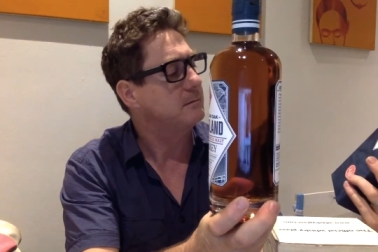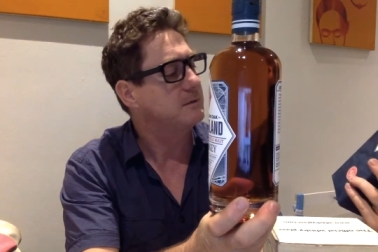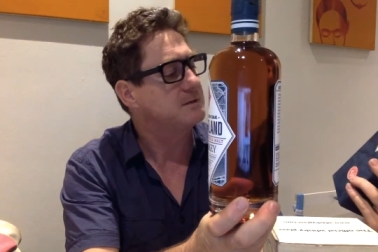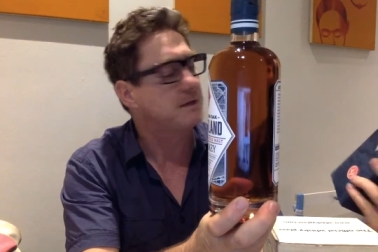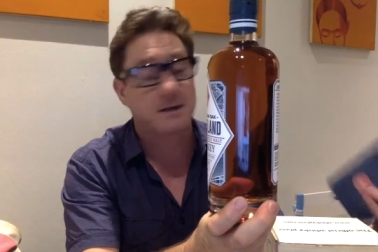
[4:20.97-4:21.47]

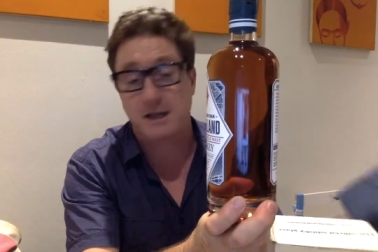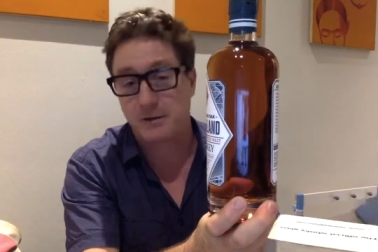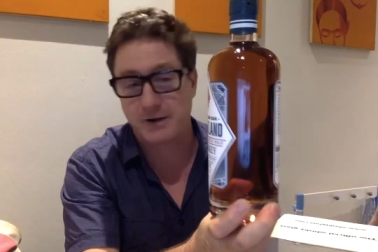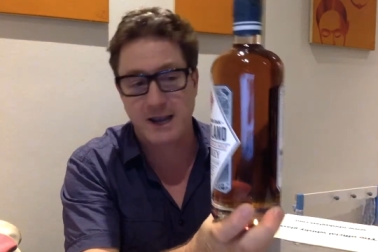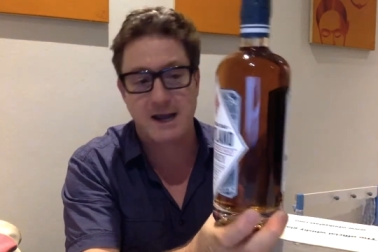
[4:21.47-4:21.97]
There's no
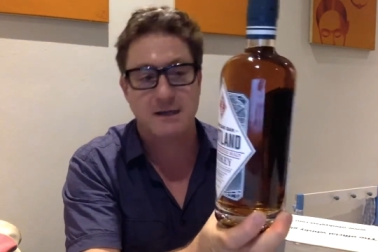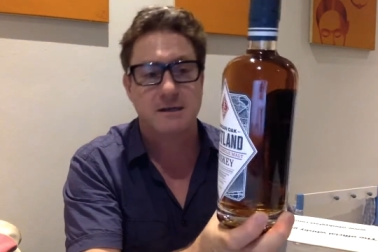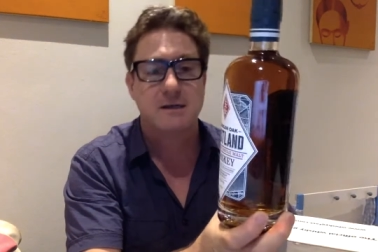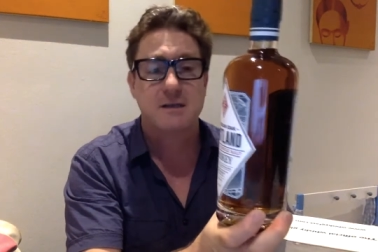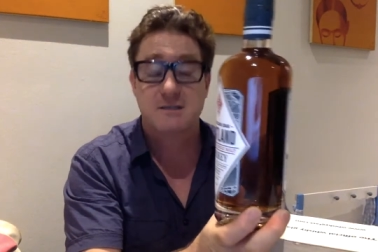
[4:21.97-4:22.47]
colouring added.
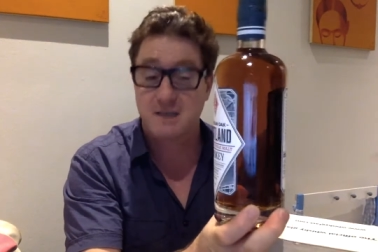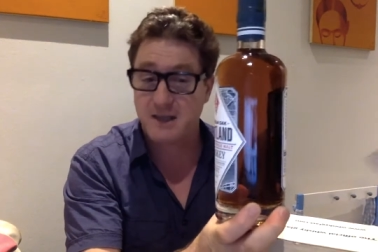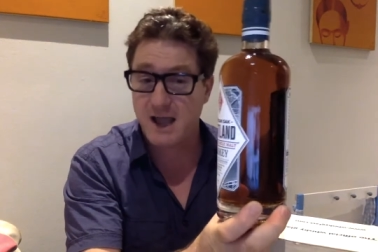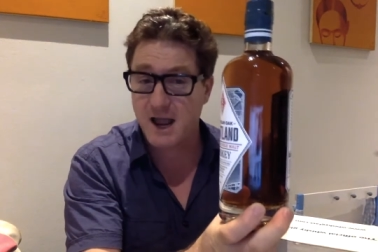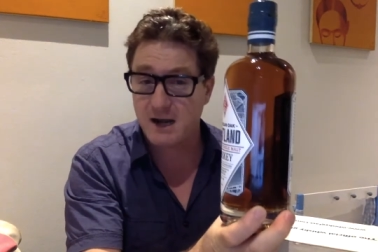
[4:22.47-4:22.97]
So
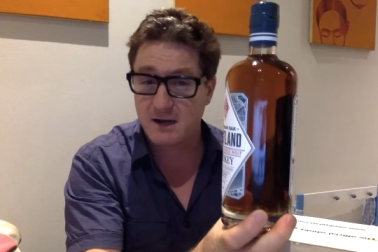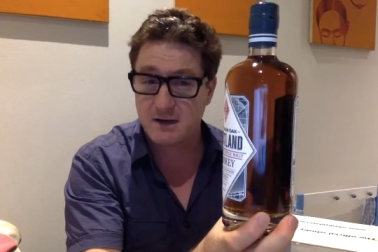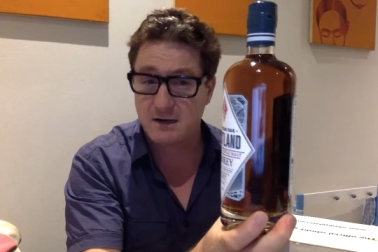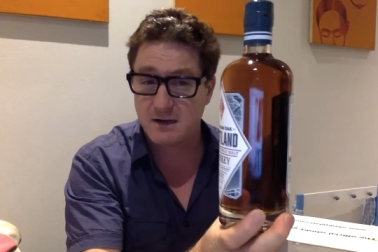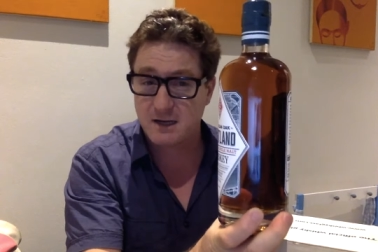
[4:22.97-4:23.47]
that
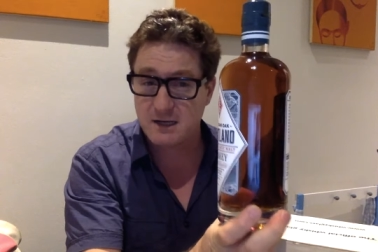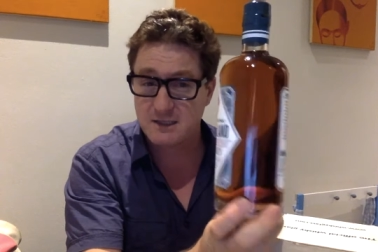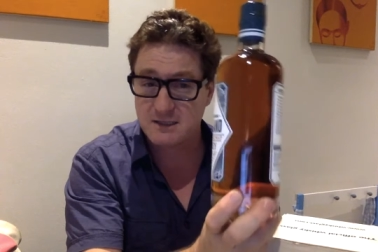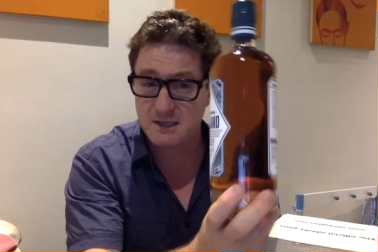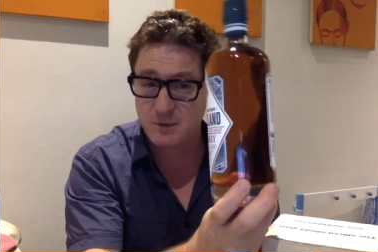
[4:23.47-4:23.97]

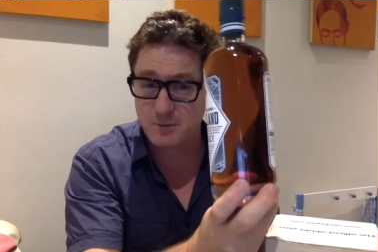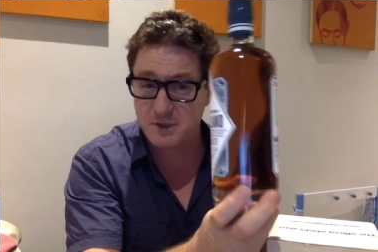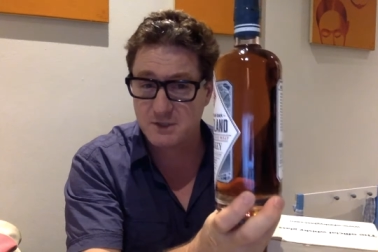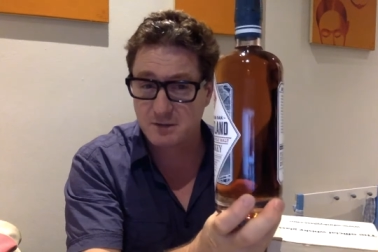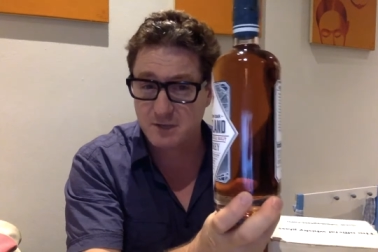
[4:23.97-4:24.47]
is the
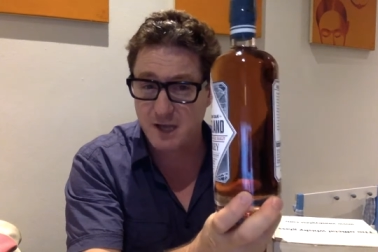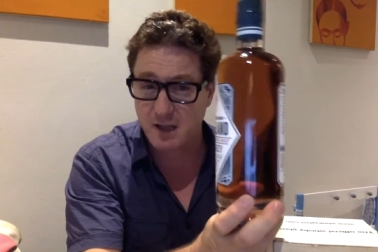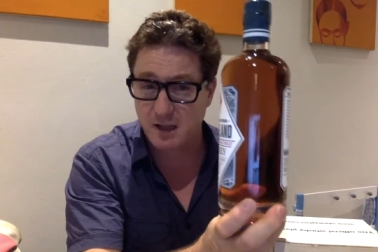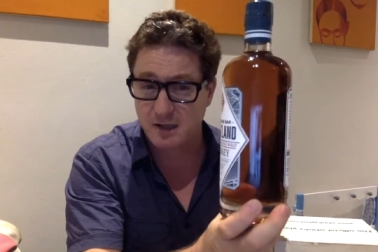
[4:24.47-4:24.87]
original colour.